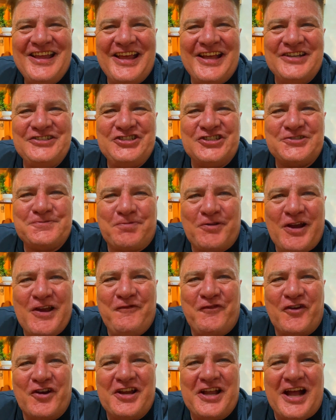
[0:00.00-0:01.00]
And just
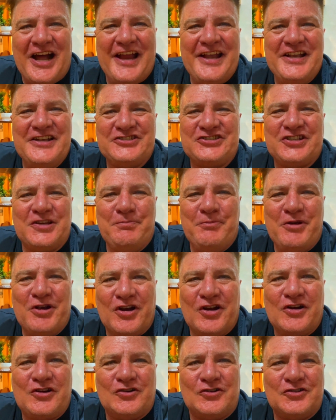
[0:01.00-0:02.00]
pray for guidance and
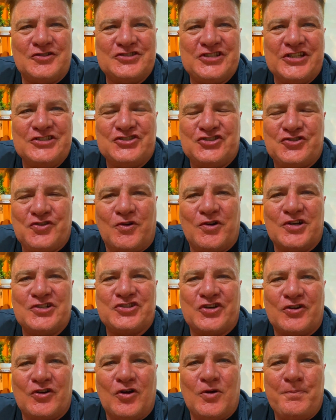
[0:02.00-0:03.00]
miracles as
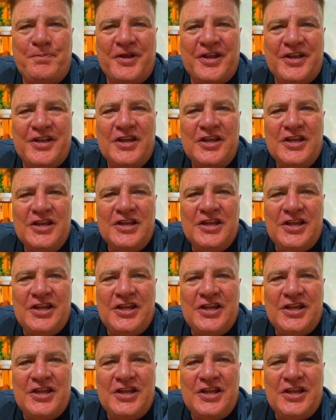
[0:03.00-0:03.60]
doors are open